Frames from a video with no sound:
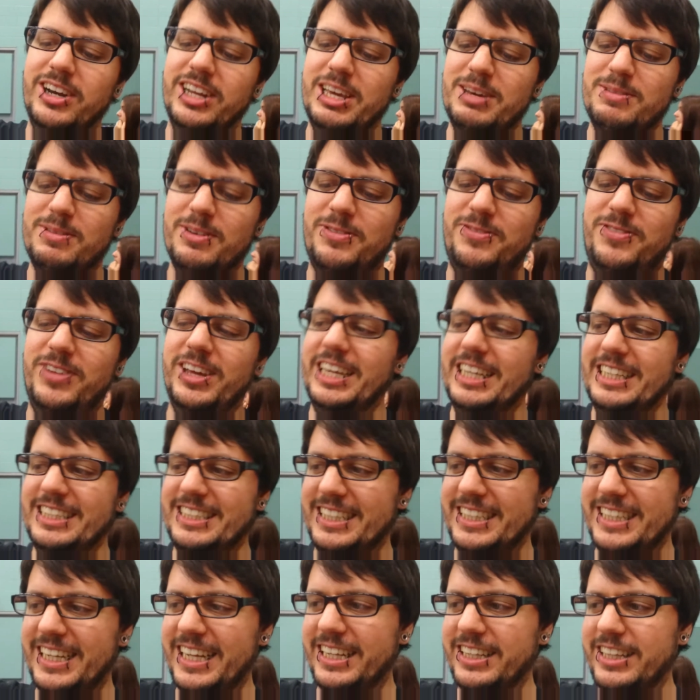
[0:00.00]
trying to get my
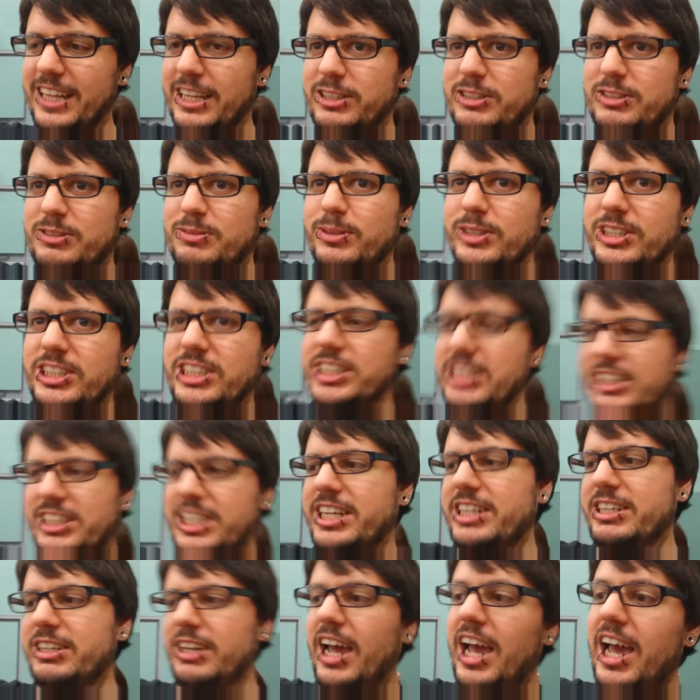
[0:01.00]
fingers in there. That's what she
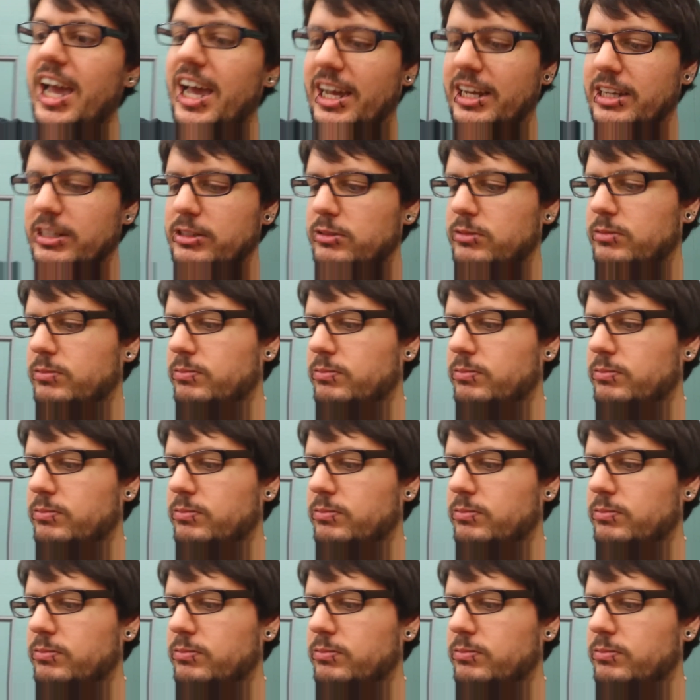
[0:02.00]
said. Ah,